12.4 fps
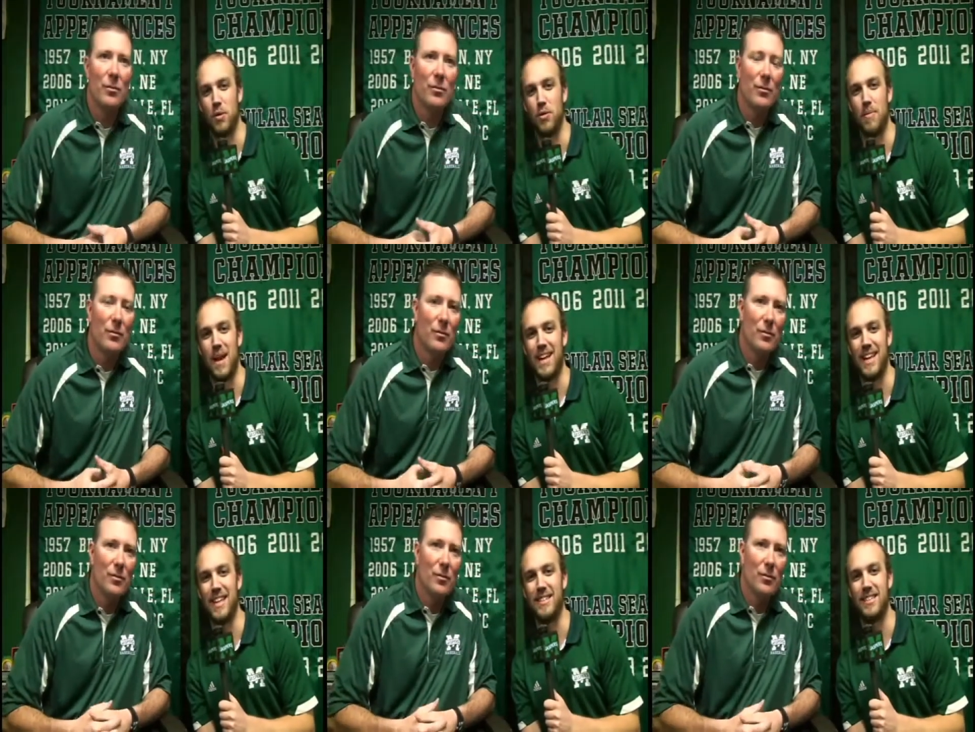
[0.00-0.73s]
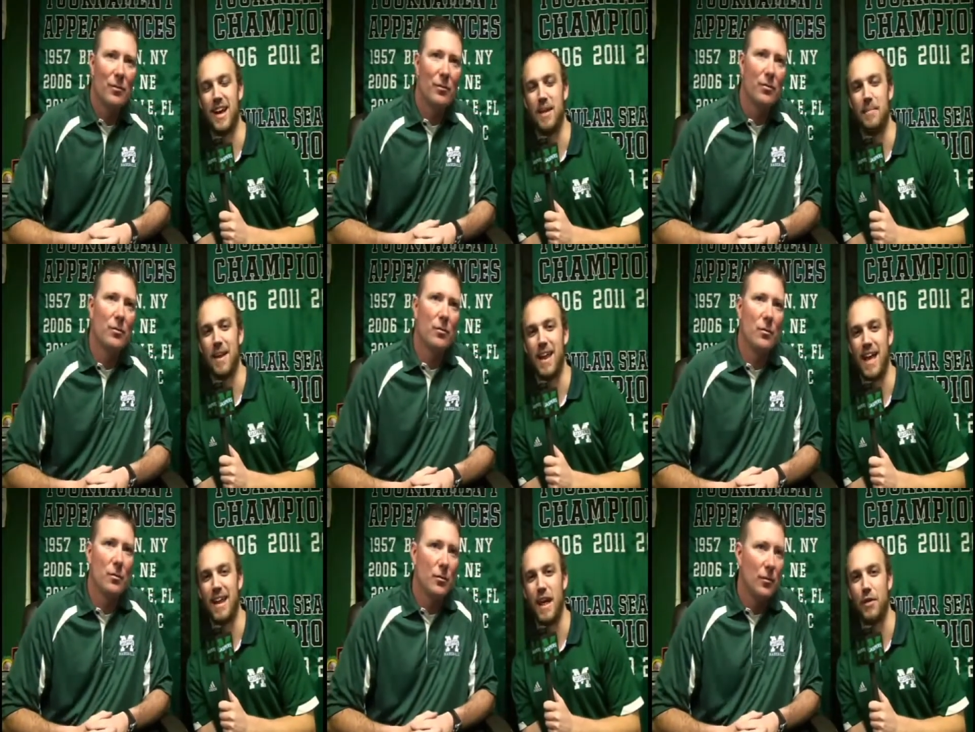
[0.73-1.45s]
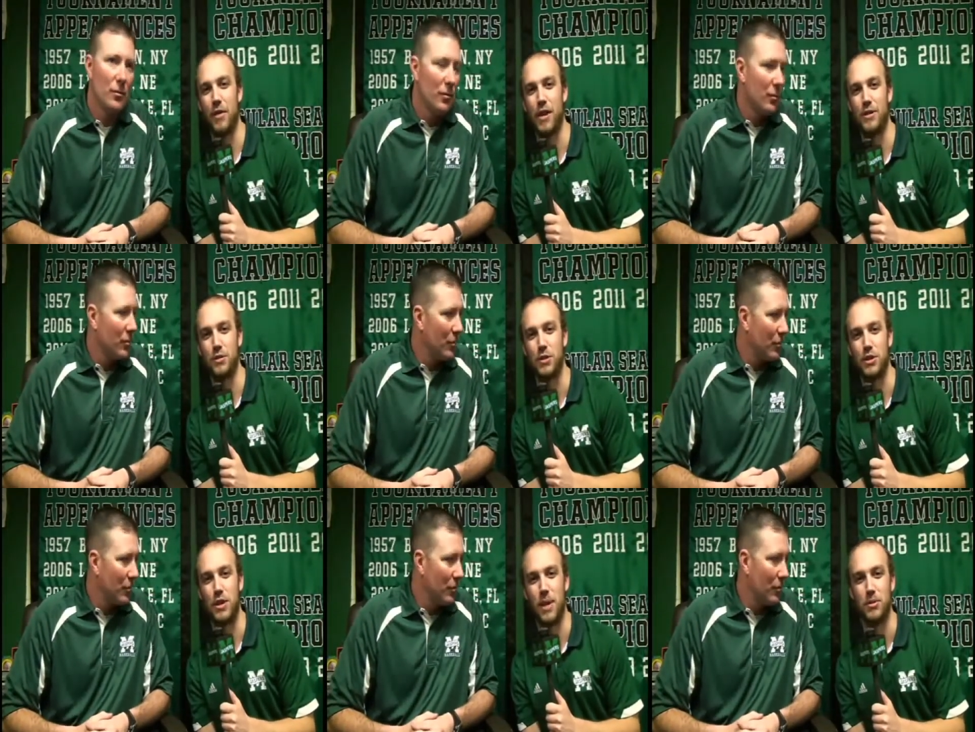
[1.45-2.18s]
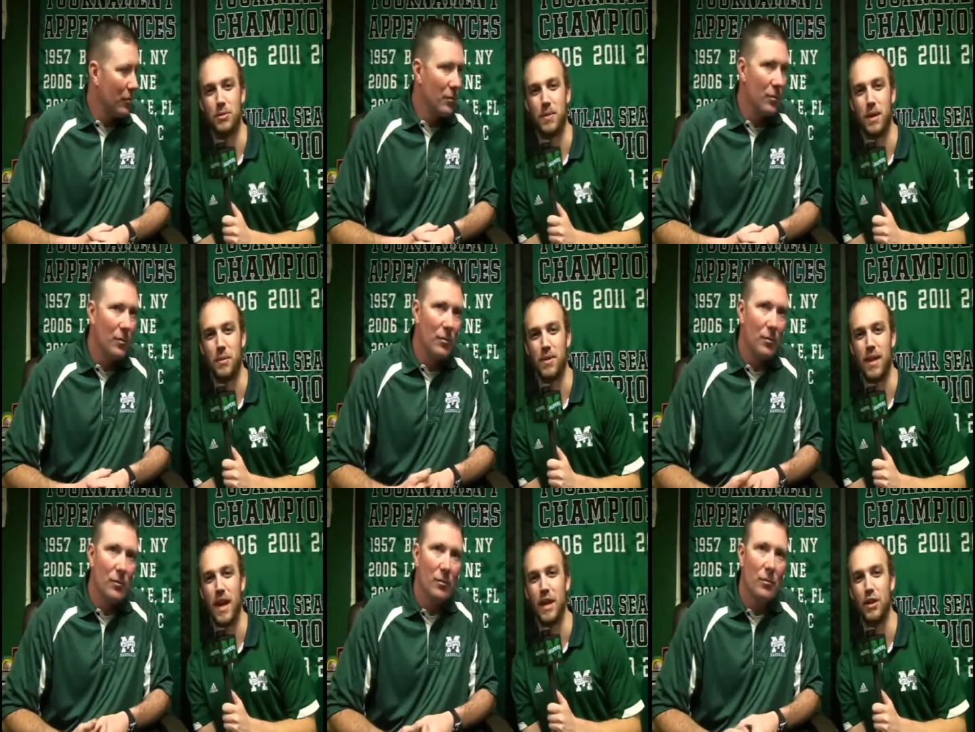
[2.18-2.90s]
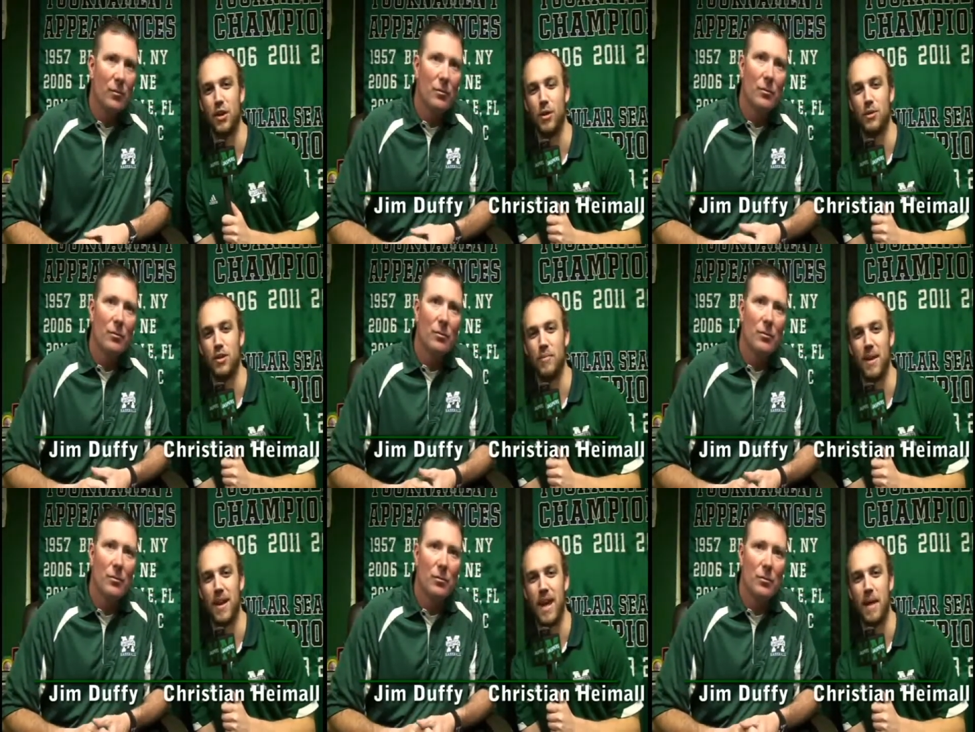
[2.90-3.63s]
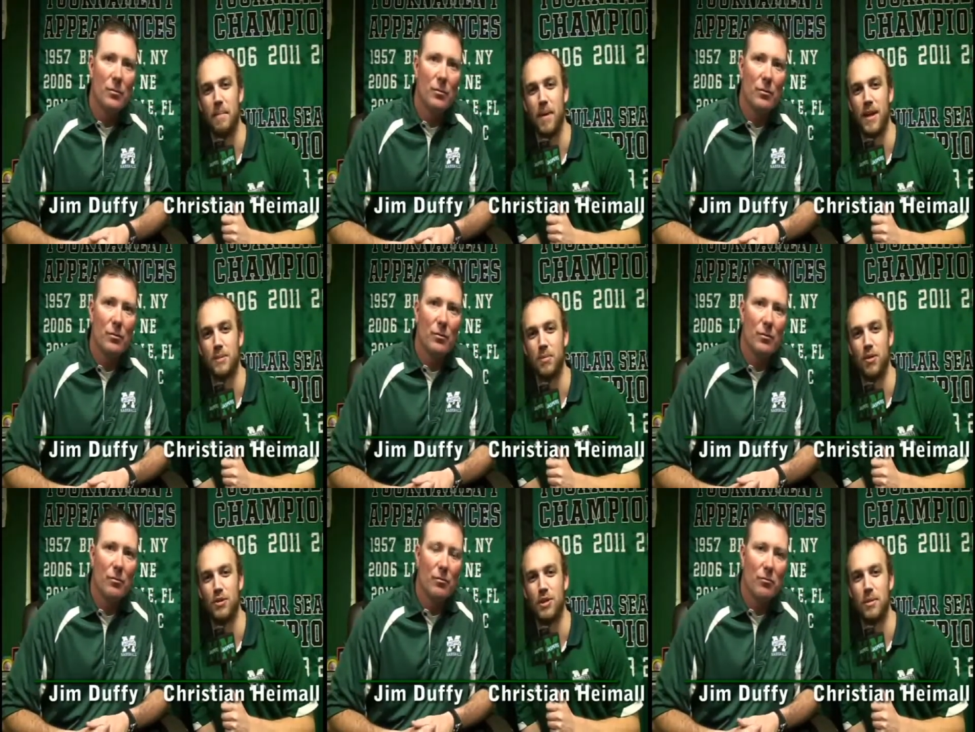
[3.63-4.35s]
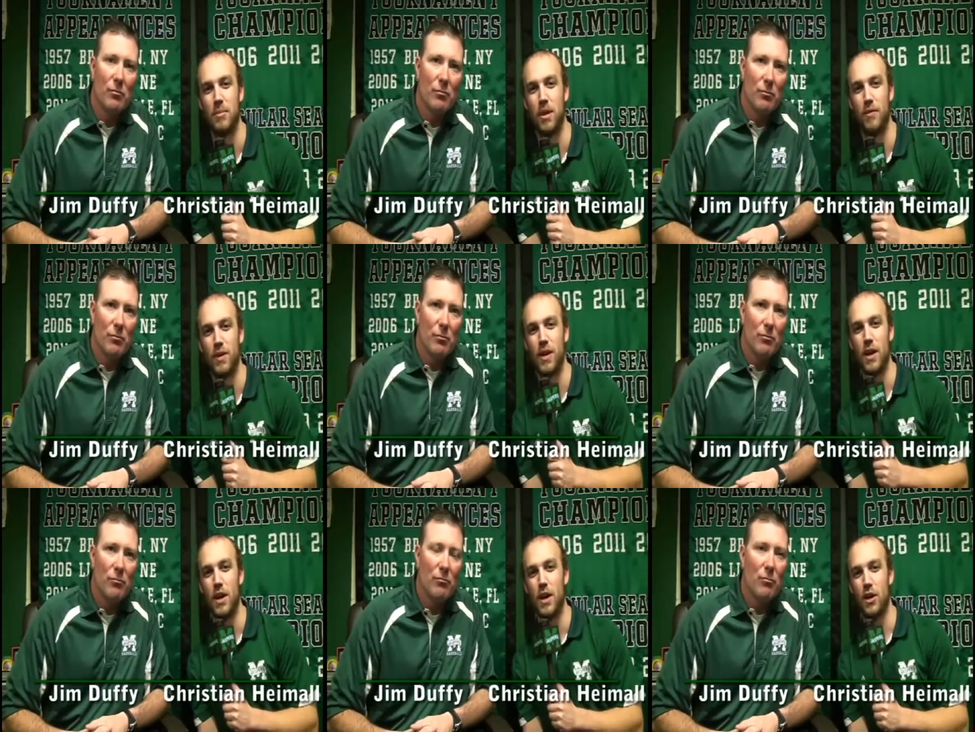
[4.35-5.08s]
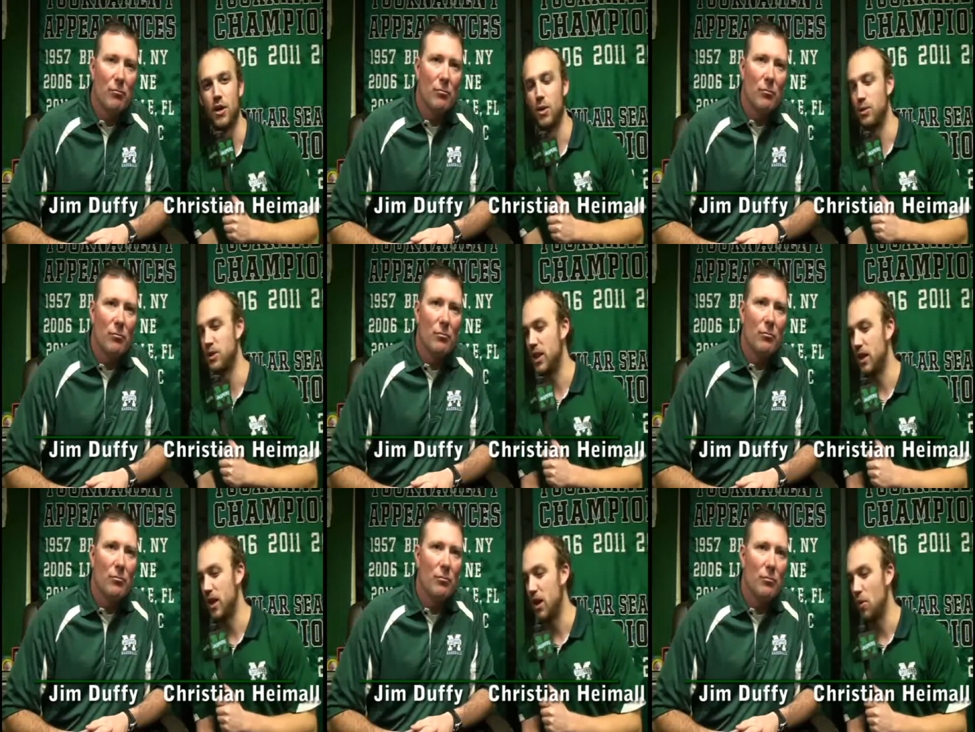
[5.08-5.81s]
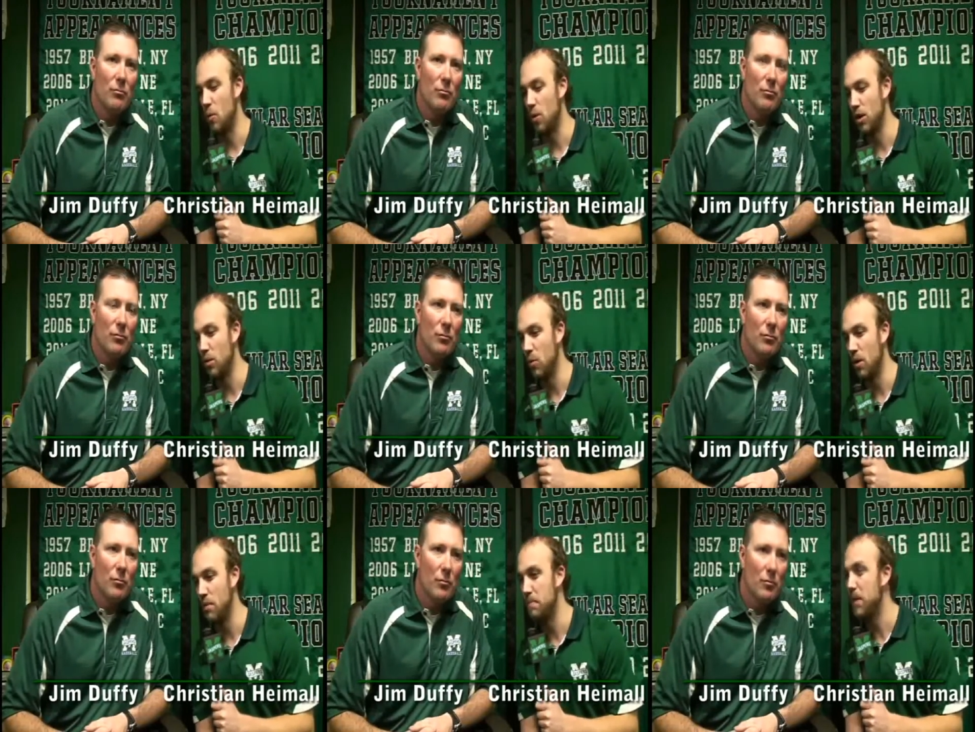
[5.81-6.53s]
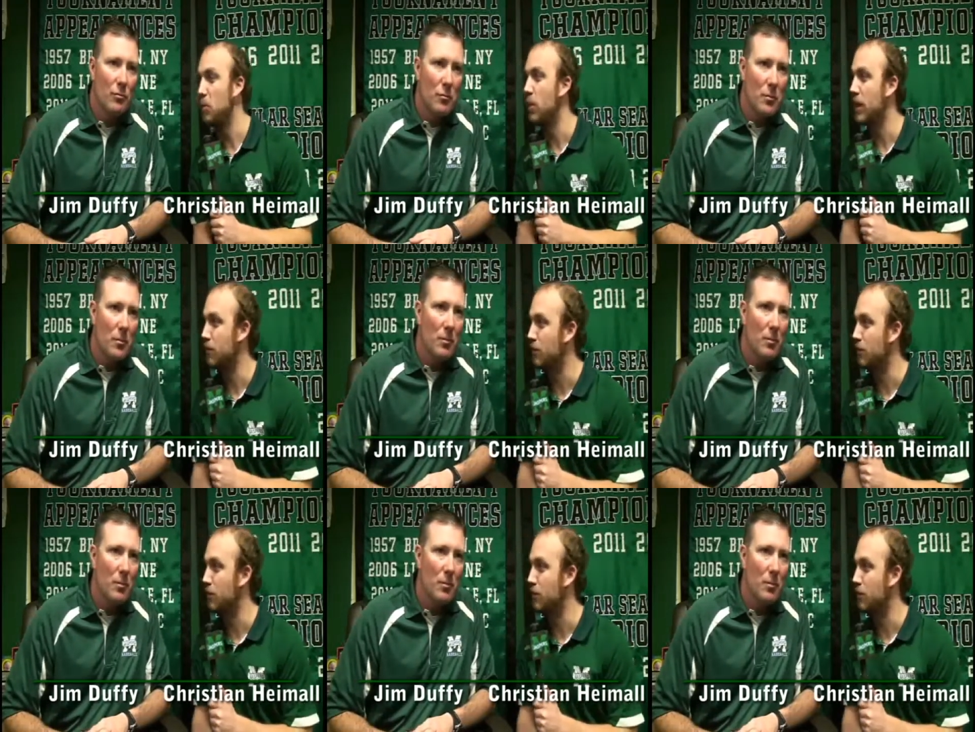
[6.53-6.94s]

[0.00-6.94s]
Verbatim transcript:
Speaker 1: Welcome back inside Manhattan Athletics. Chris Heimall speaking with the head coach of Manhattan Baseball, Jim Duffy. Coach, a, a one and one midweek